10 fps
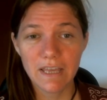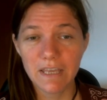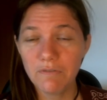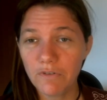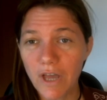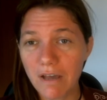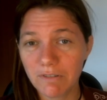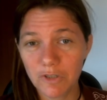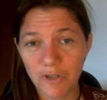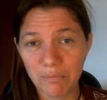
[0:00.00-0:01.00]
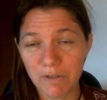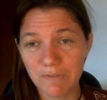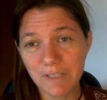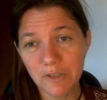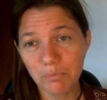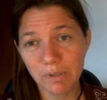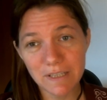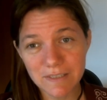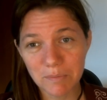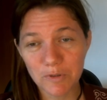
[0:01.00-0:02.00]
If you have enjoyed my video,
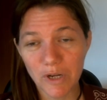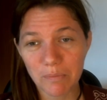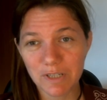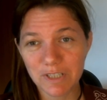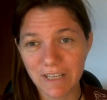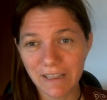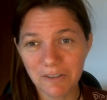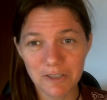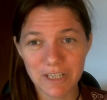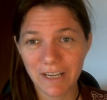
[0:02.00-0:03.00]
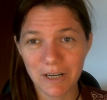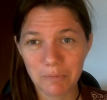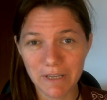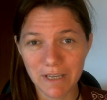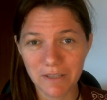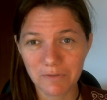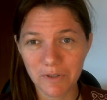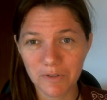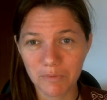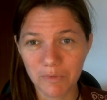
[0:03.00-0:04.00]
please subscribe my channel or check out my other
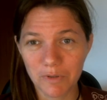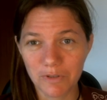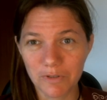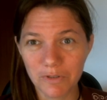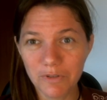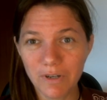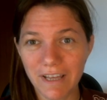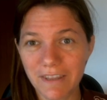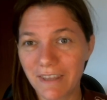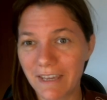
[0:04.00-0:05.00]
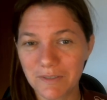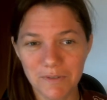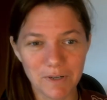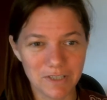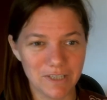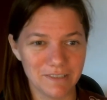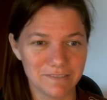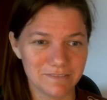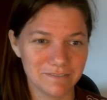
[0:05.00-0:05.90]
works on one-on-review, and thanks for watching.